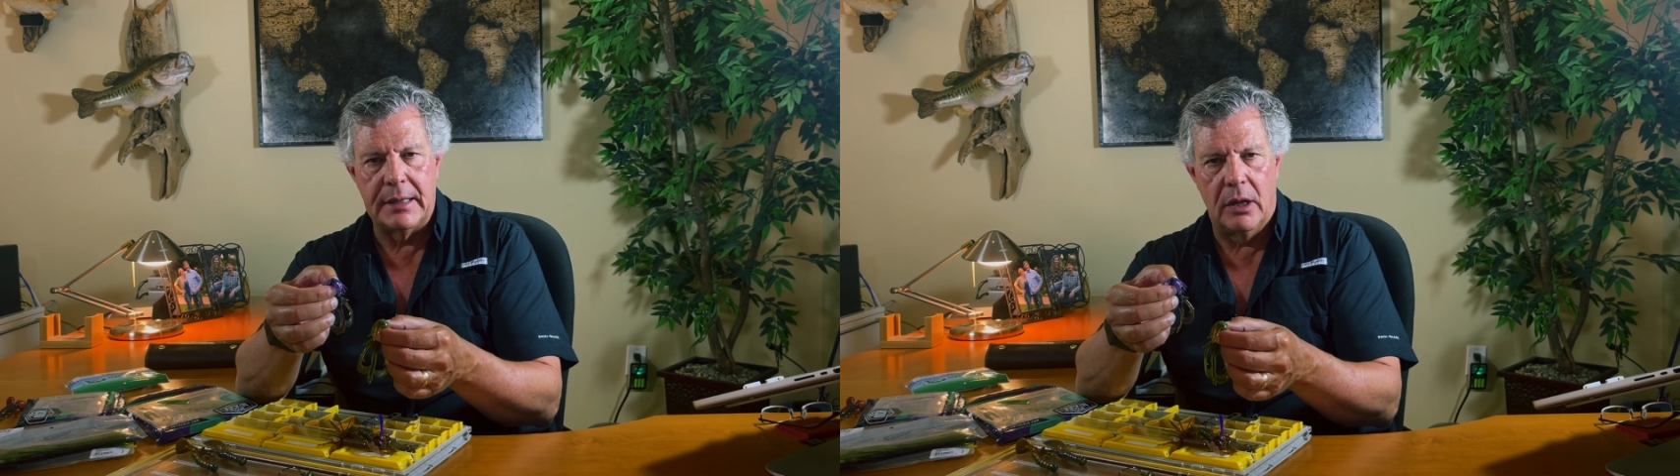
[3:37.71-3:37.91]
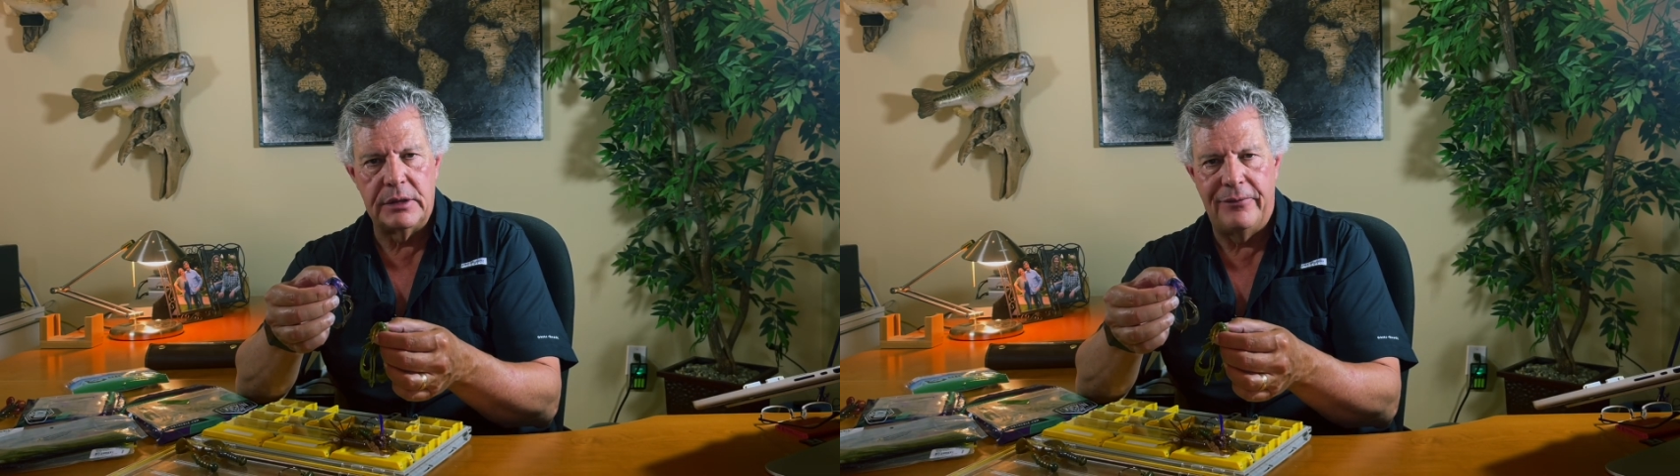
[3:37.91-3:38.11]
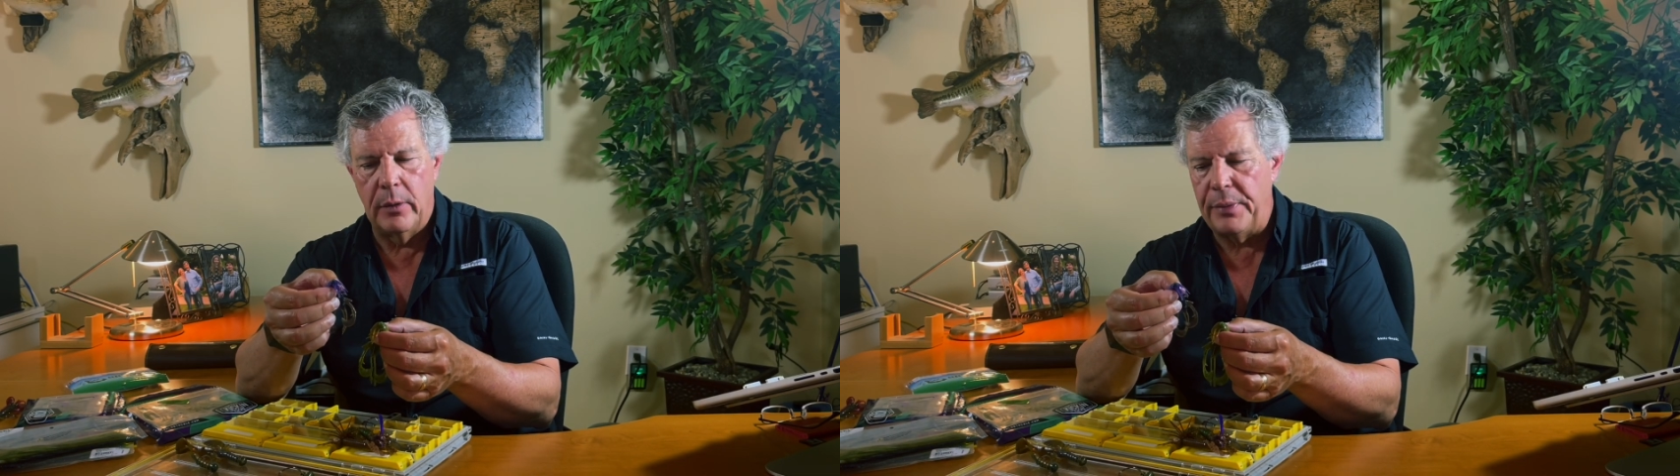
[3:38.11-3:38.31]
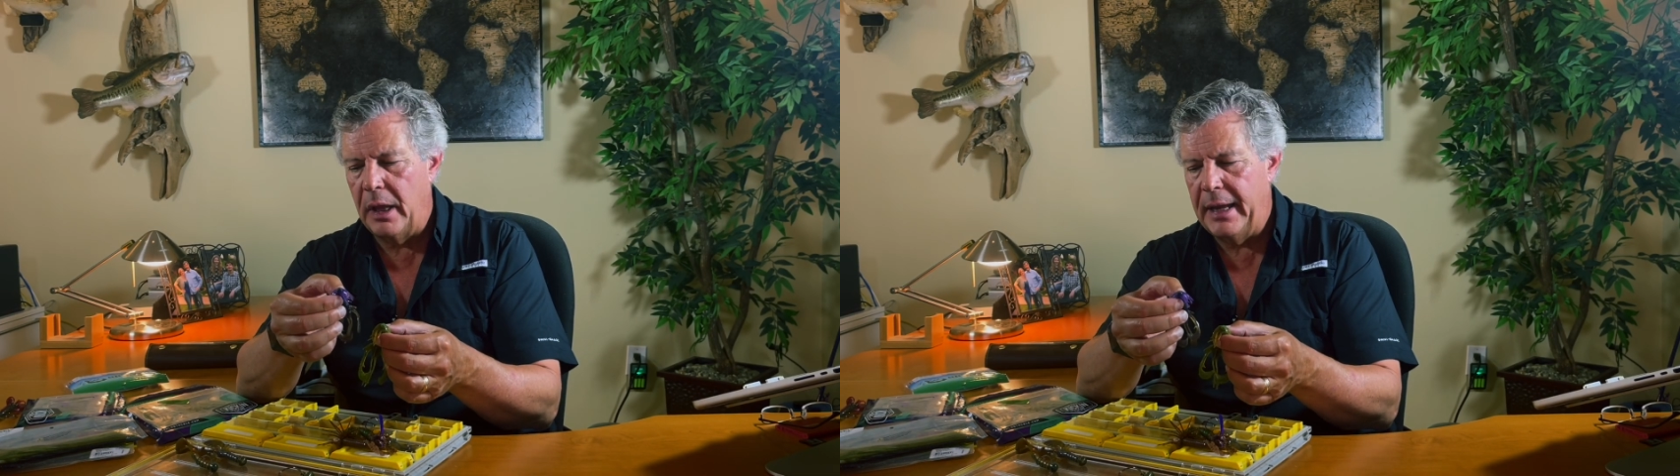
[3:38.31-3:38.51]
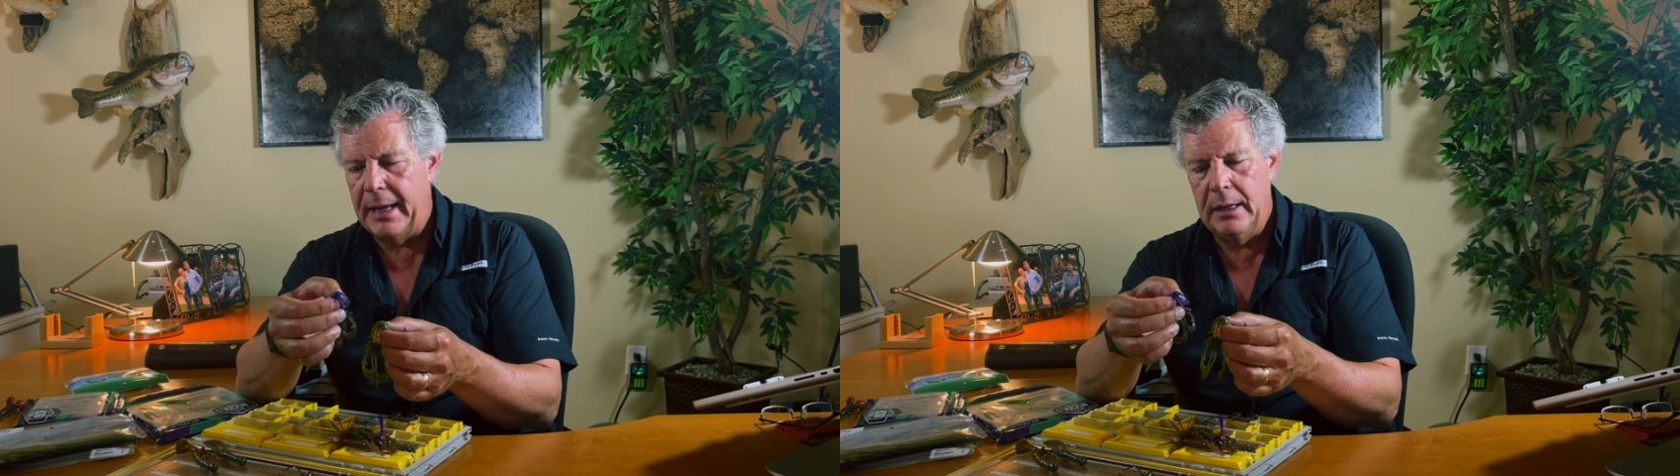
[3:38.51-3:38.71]
ounce football
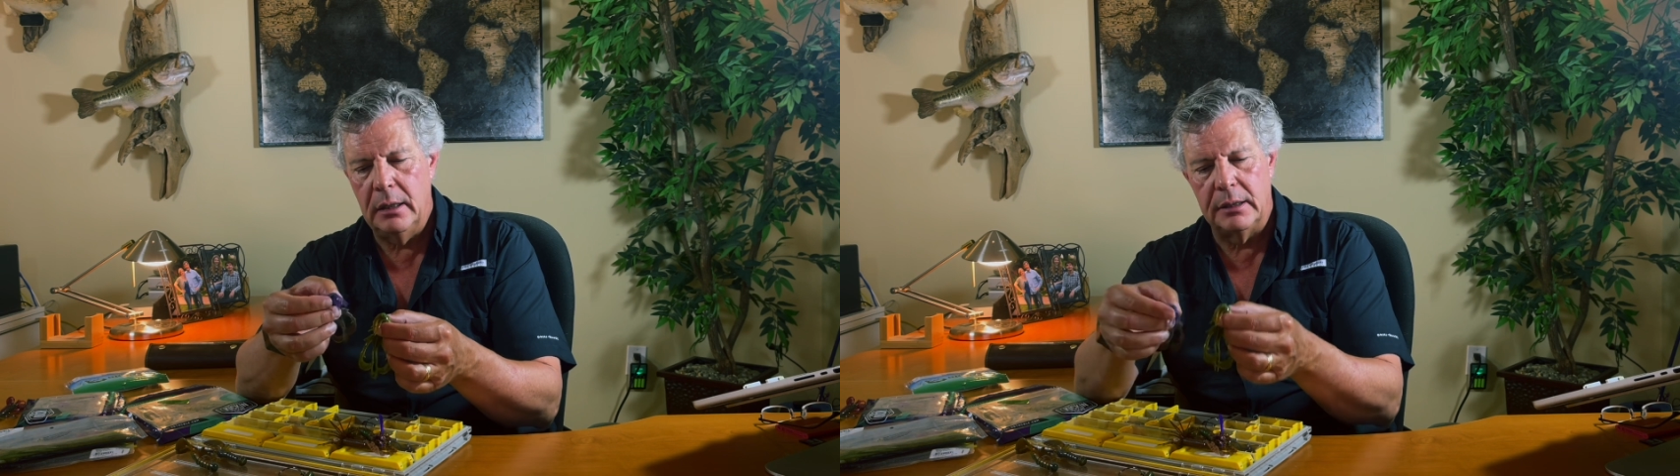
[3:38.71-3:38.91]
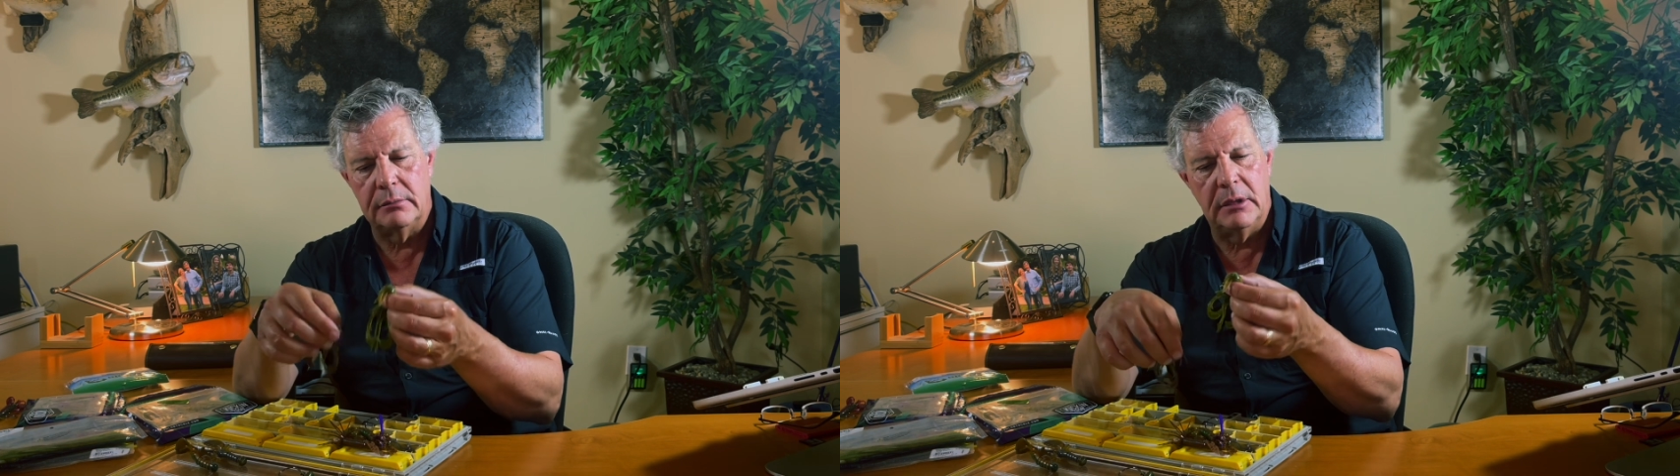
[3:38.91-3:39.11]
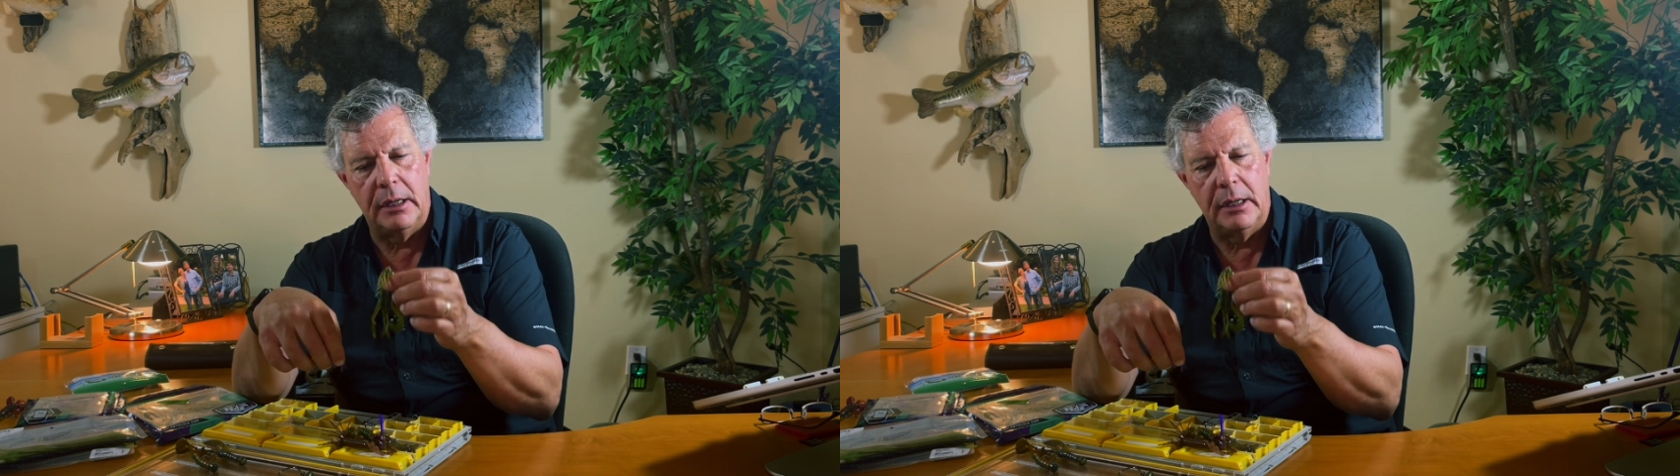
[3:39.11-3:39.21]
head, and